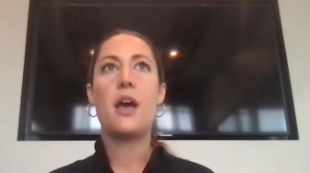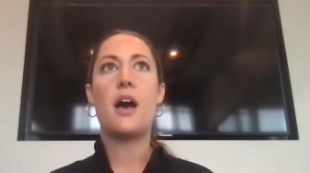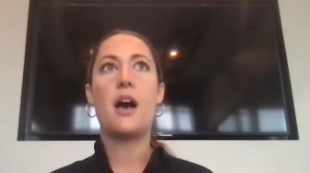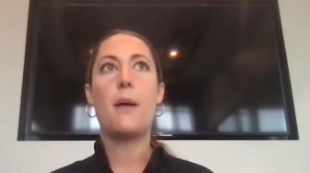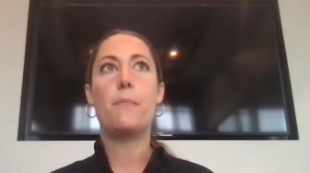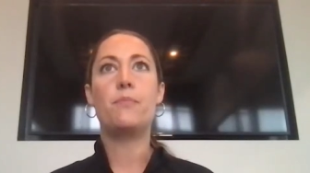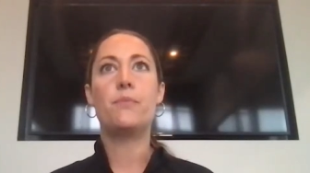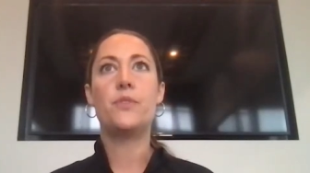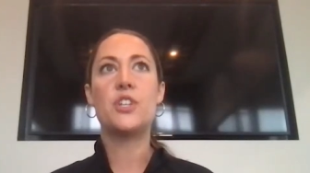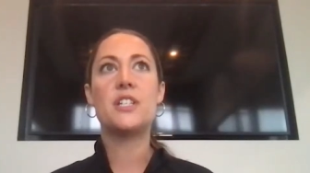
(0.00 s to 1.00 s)
um,
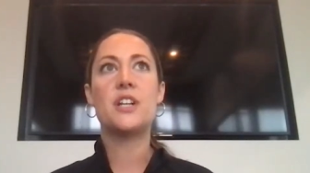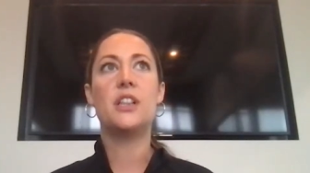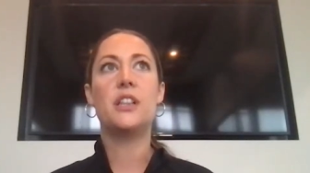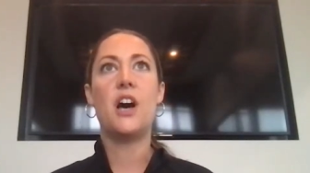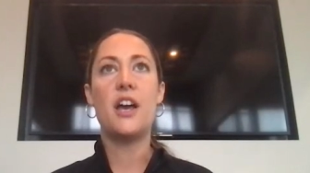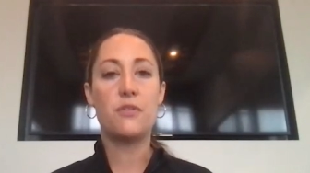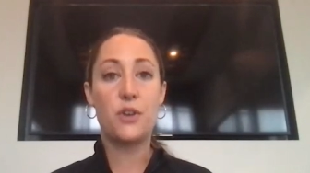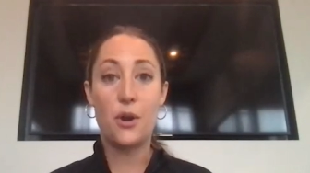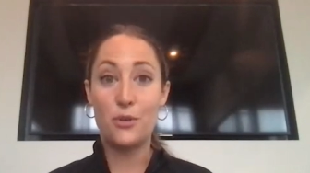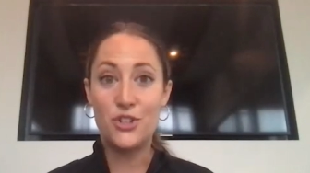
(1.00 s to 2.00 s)
just a lot of
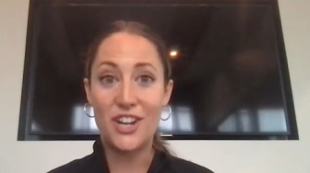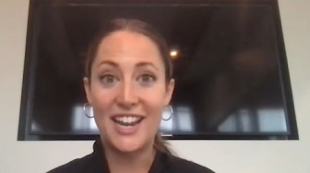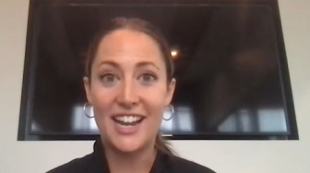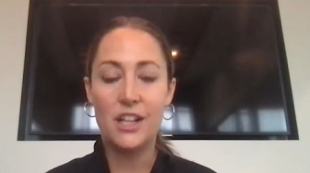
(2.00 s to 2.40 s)
coaching,